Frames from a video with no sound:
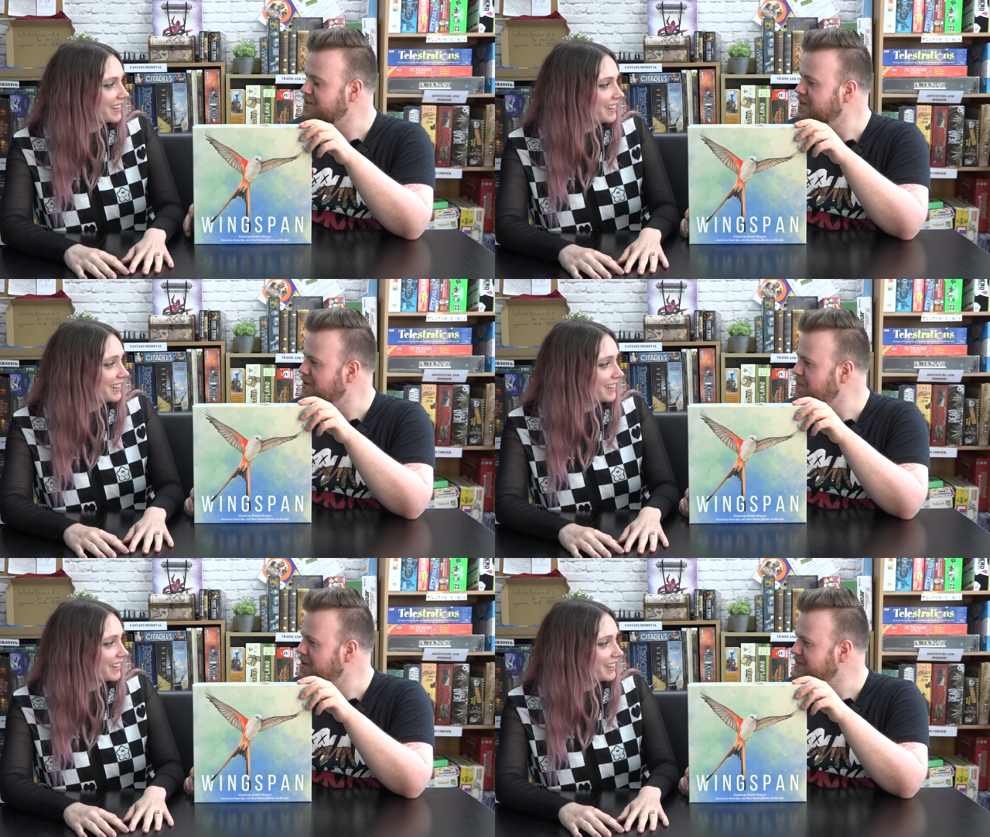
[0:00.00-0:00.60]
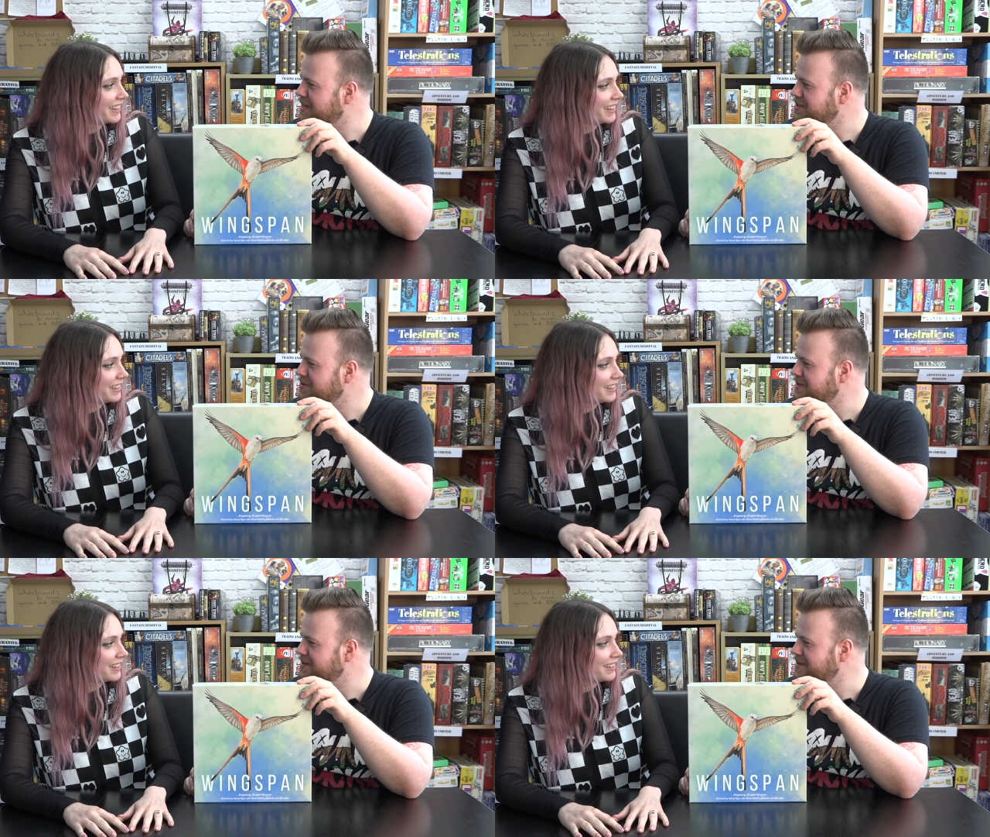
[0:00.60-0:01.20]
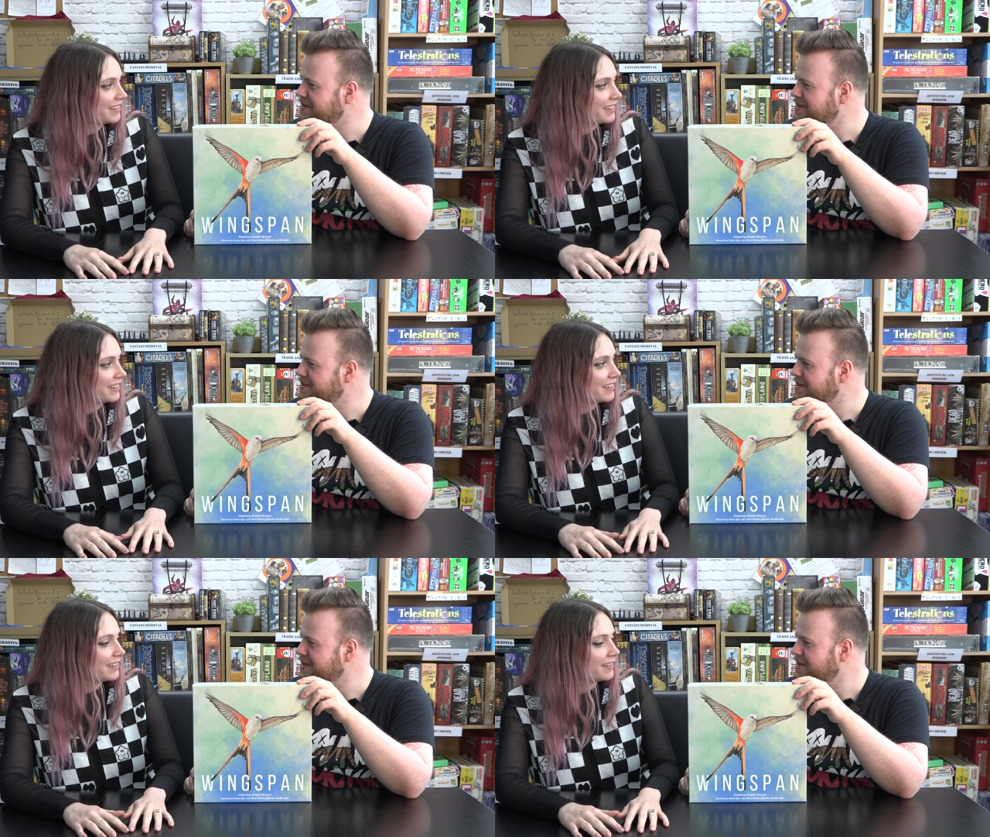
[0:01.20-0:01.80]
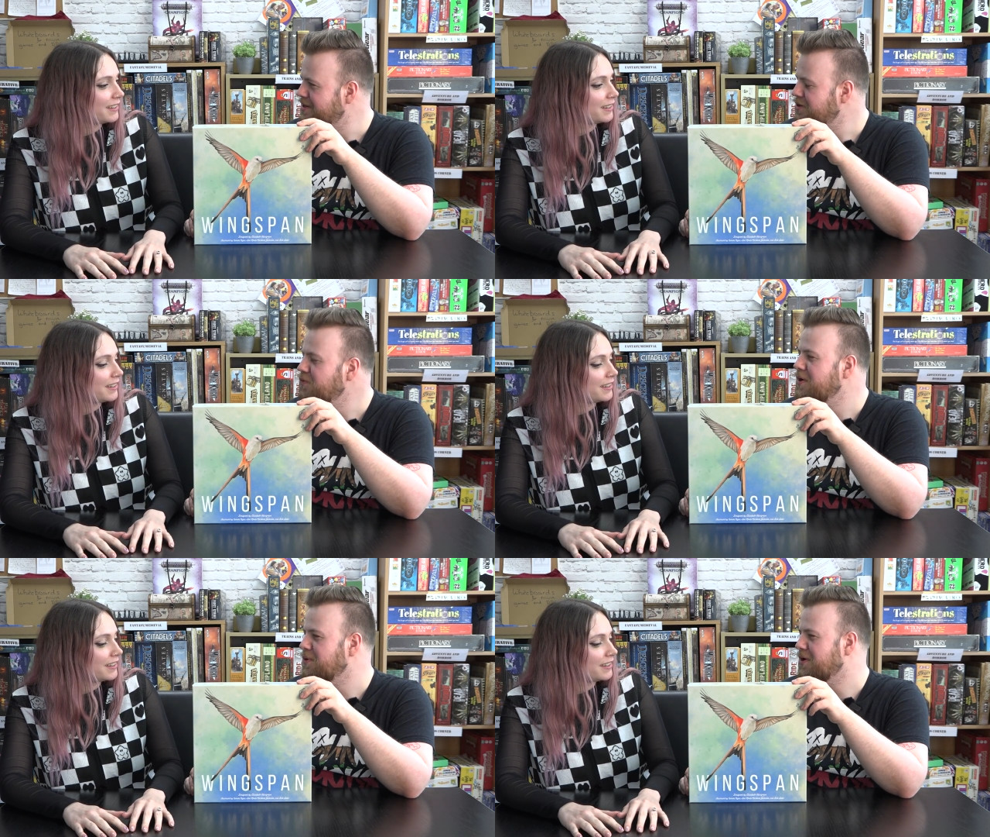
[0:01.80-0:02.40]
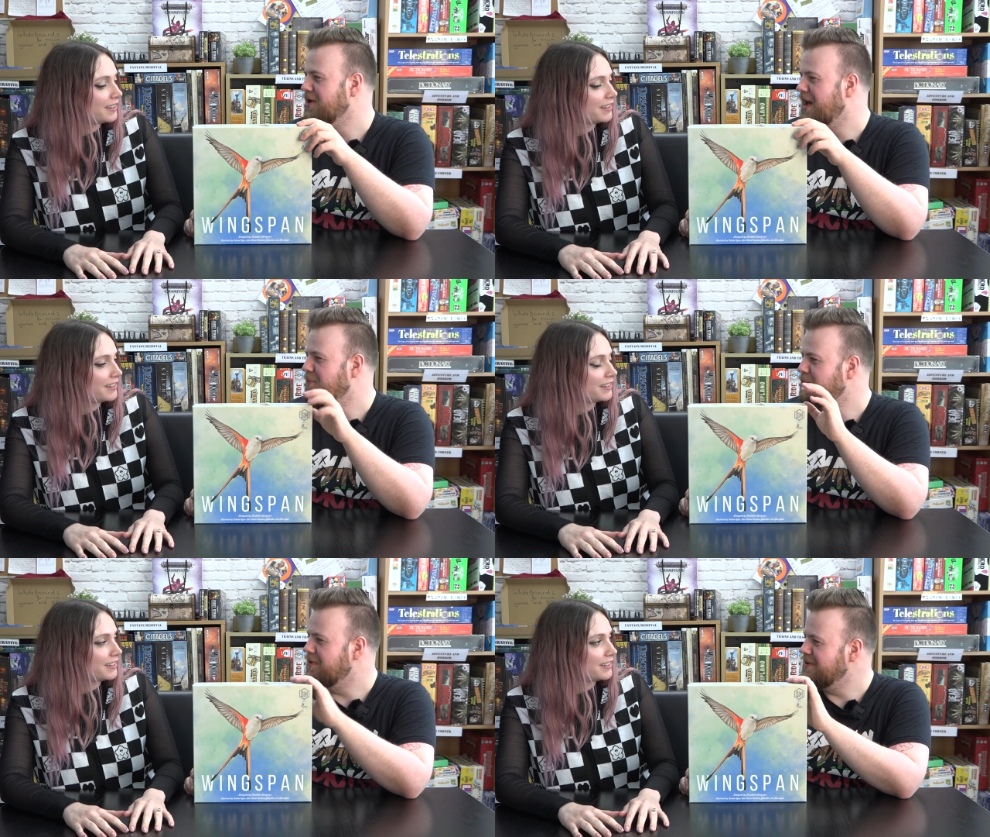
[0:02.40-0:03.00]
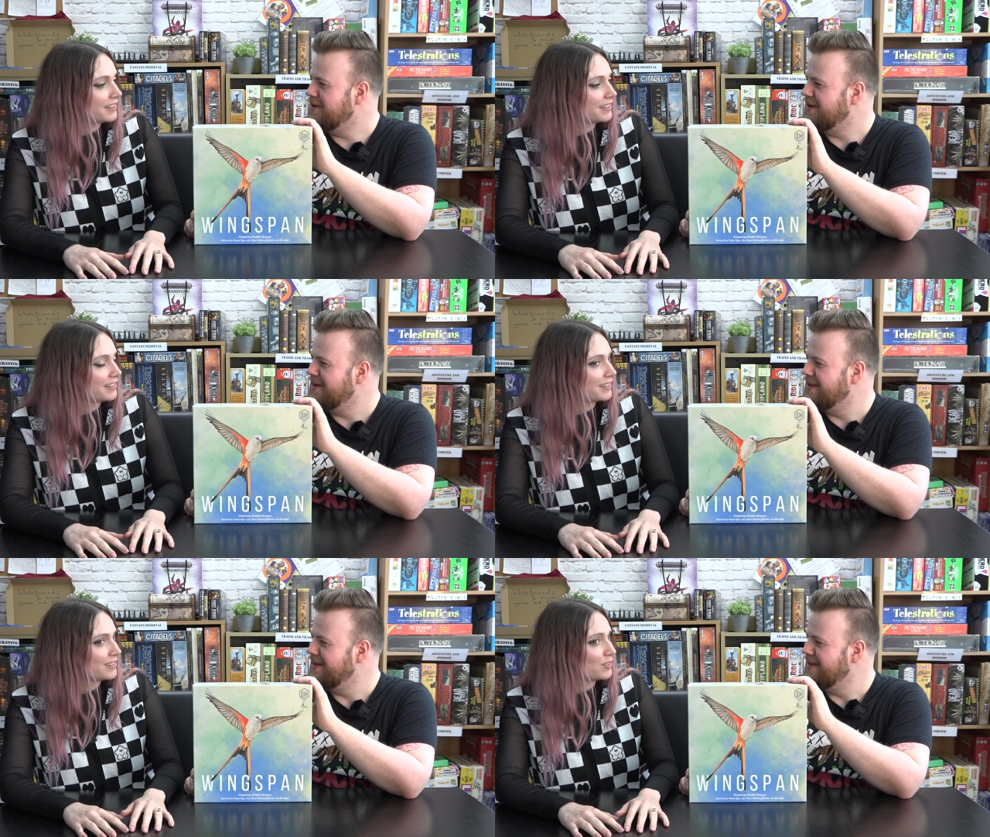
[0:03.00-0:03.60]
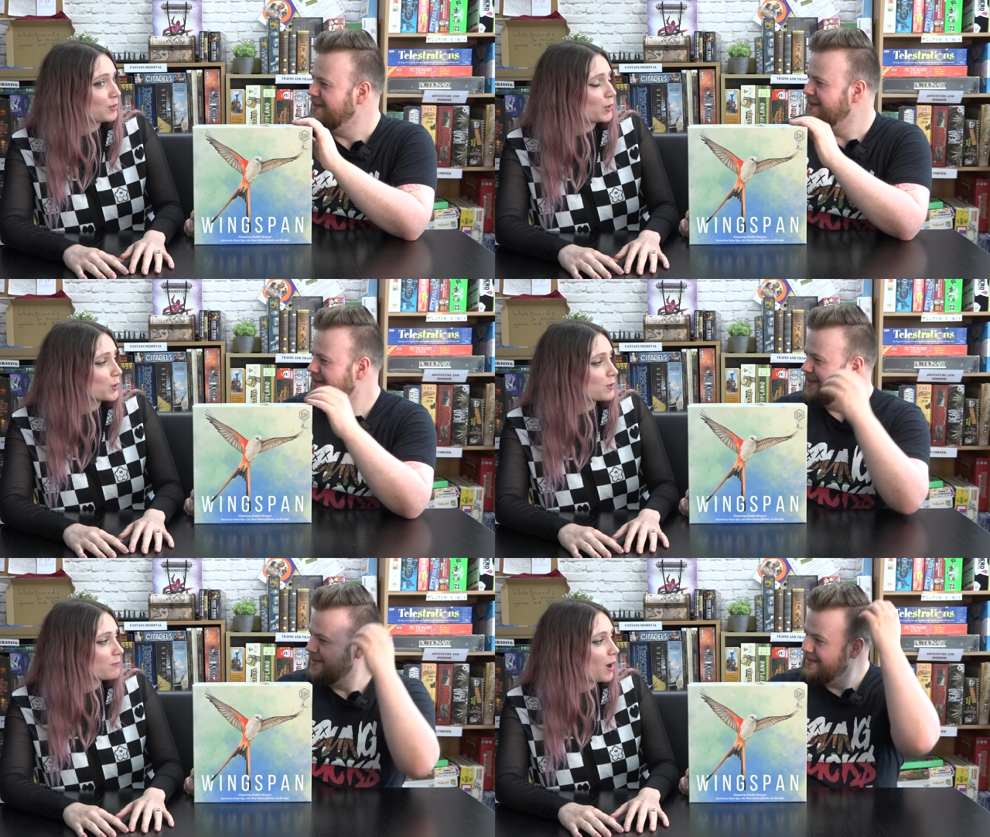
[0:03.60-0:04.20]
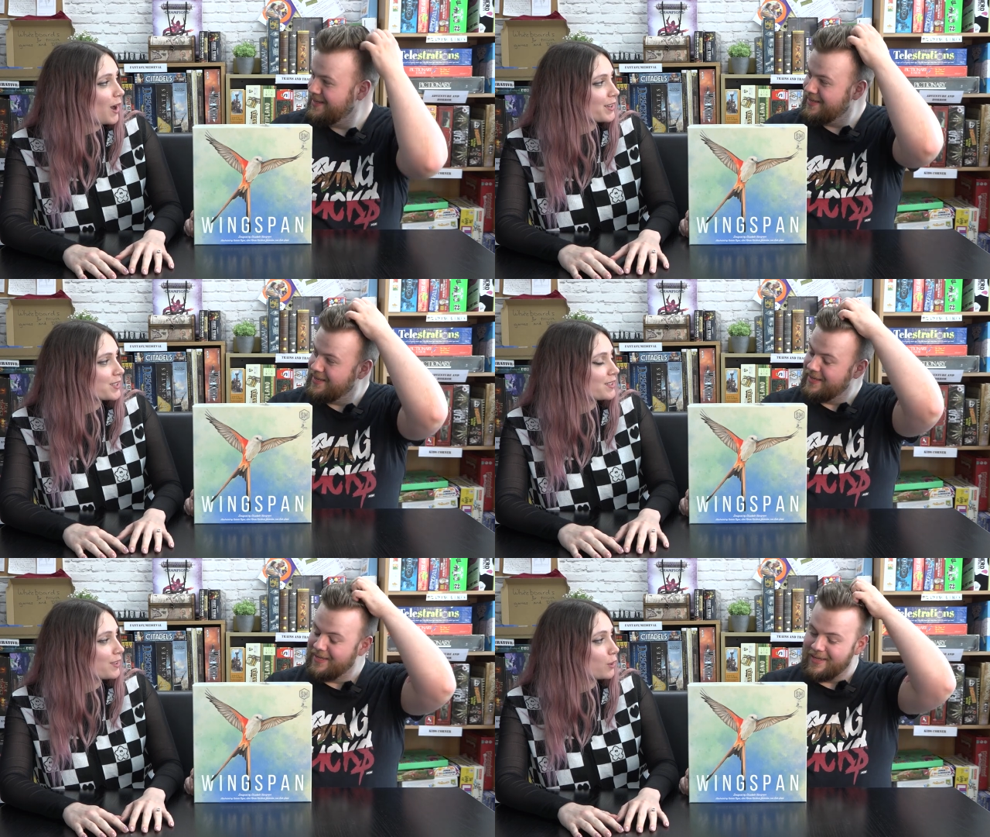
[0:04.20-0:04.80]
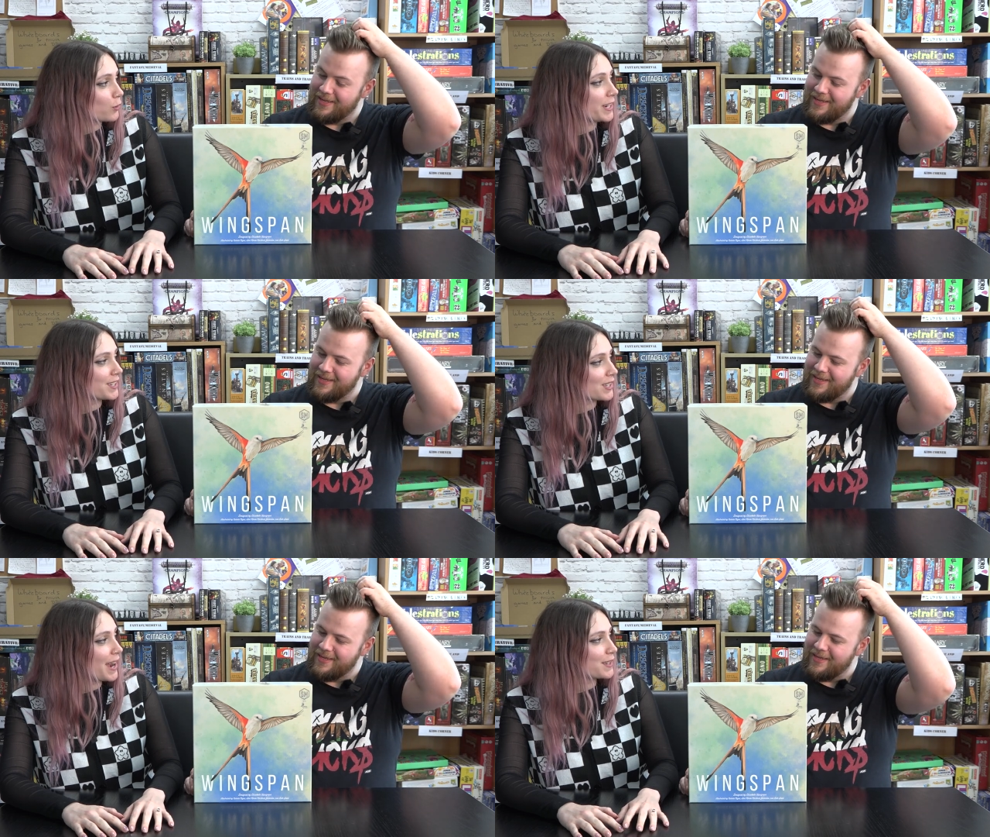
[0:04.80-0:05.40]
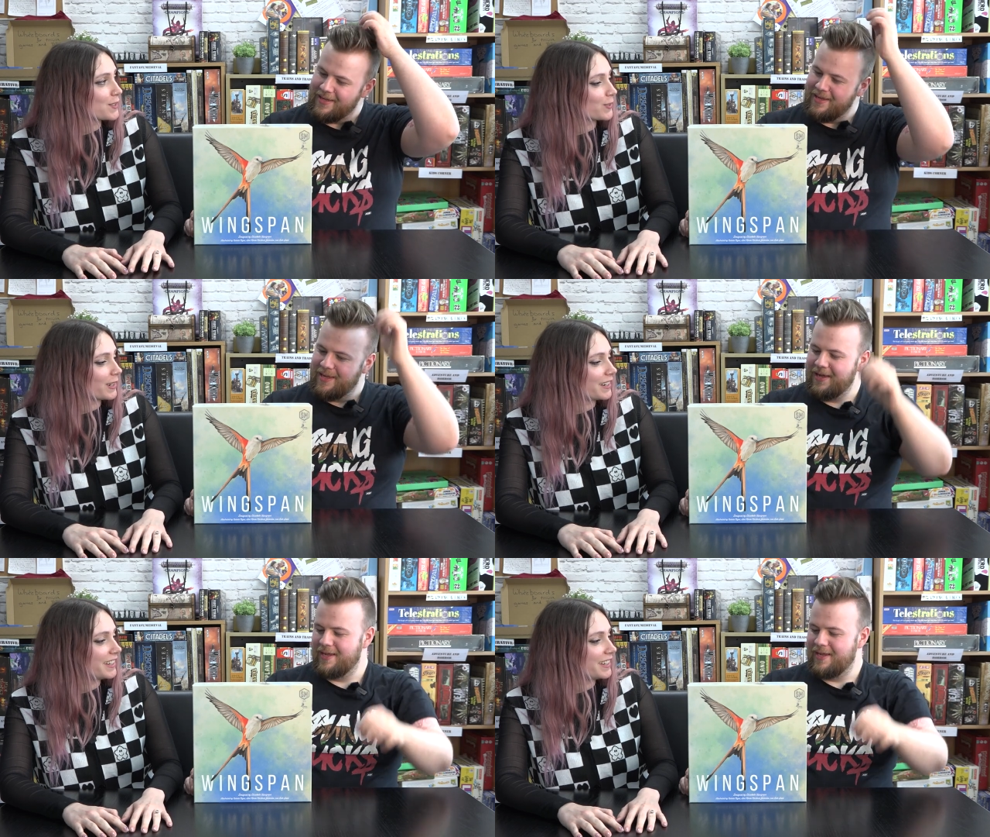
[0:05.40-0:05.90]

Speaker 1: there's like a bird sanctuary. You really want to go to Cadbury World, don't you?
Speaker 2: Well, we passed three signs for it.